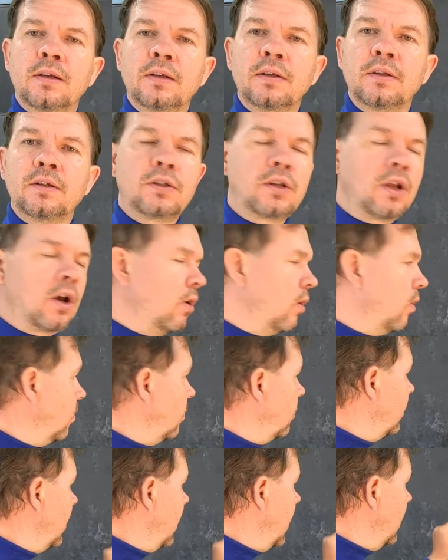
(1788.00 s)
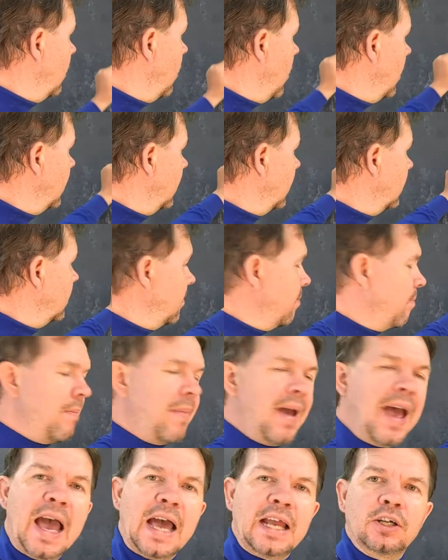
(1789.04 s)
So in order to
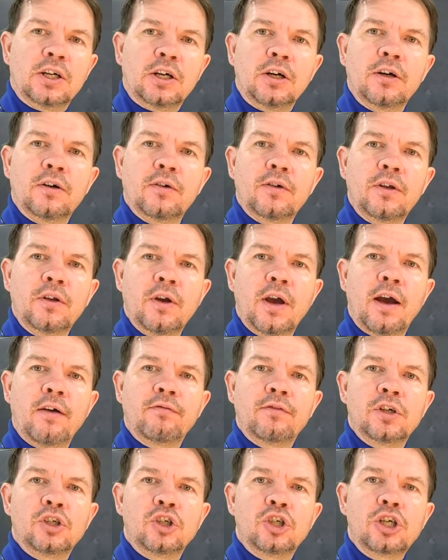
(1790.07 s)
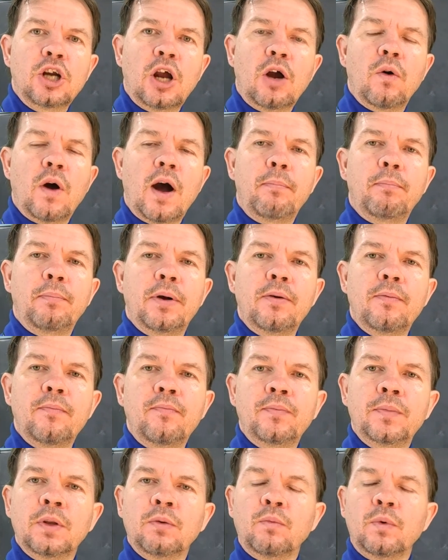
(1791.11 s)
matter, you have to show up
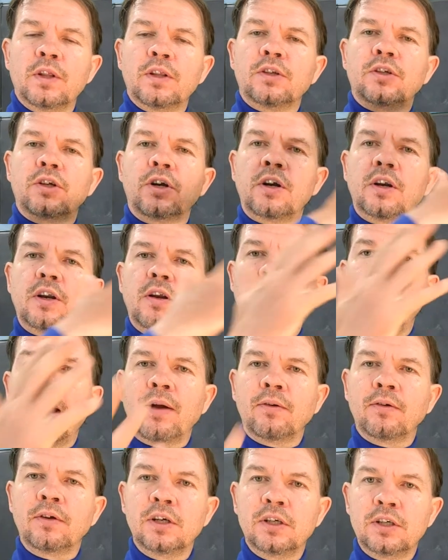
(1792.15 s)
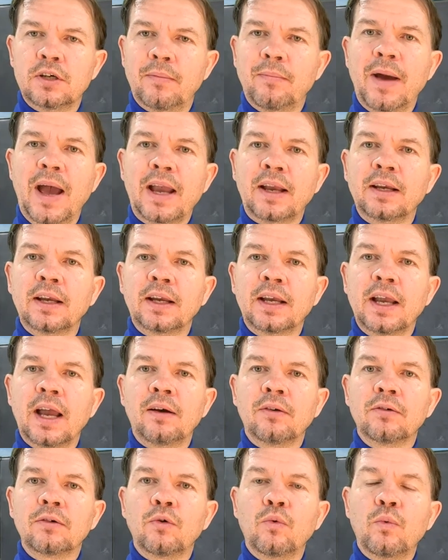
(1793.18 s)
with a certain amount in your bank
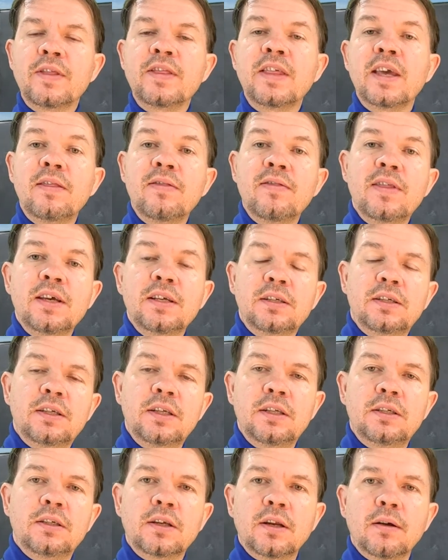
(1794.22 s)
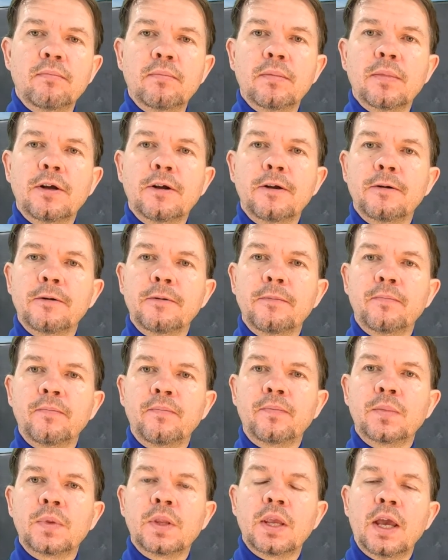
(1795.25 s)
account within this system.
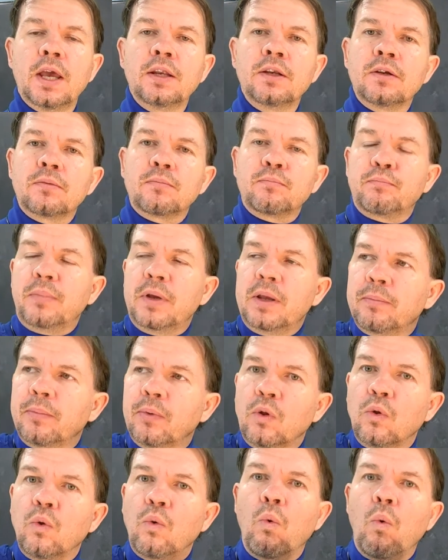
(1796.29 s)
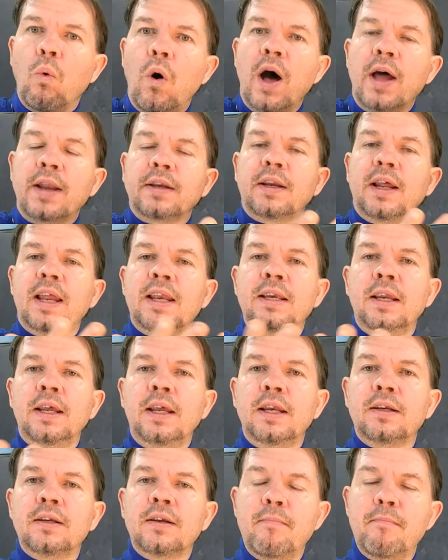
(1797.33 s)
And people want and
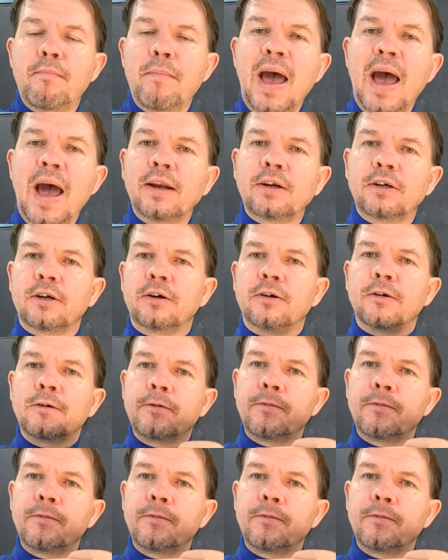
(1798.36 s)
need to matter.